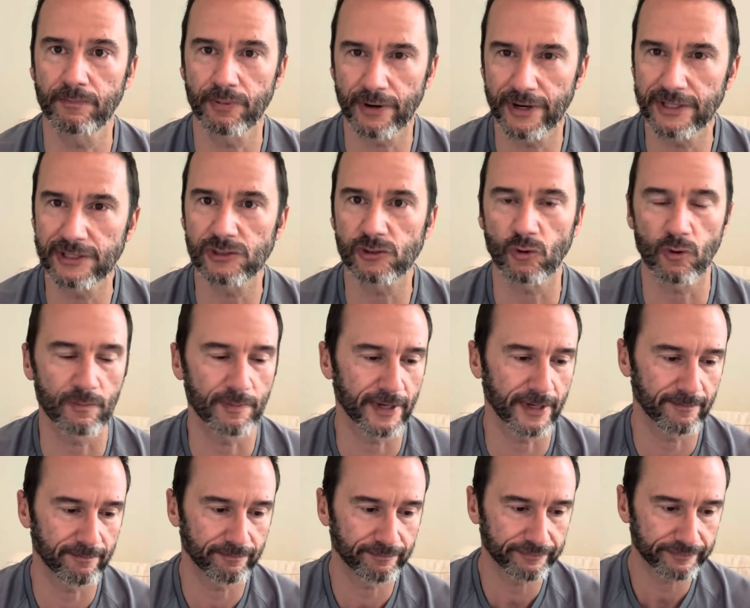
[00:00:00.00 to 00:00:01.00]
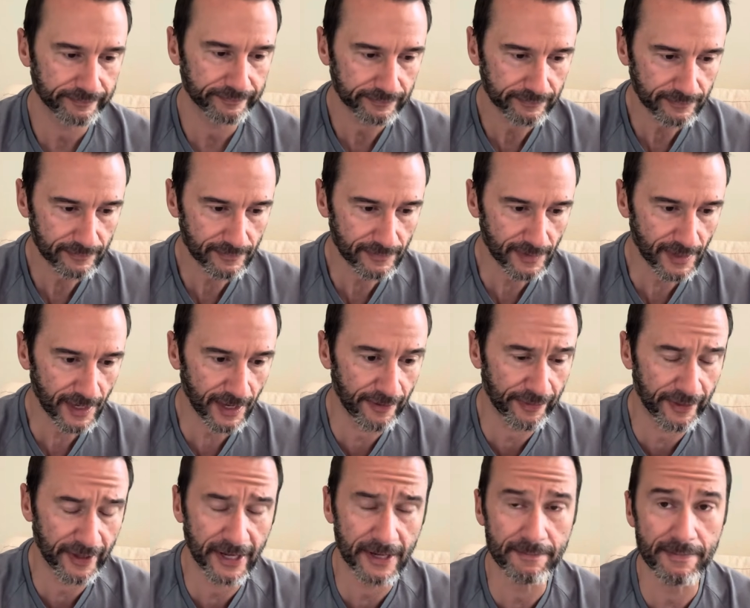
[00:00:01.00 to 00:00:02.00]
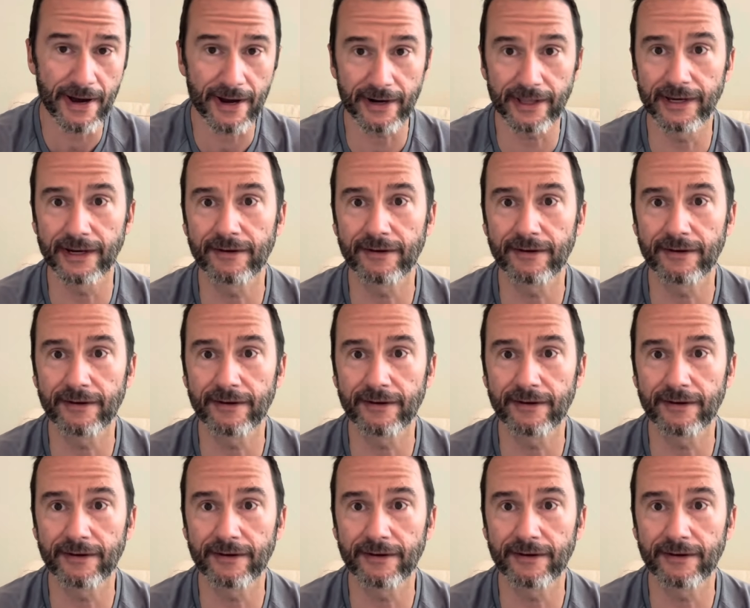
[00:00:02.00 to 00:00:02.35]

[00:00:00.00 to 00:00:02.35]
brainstorming and think about it.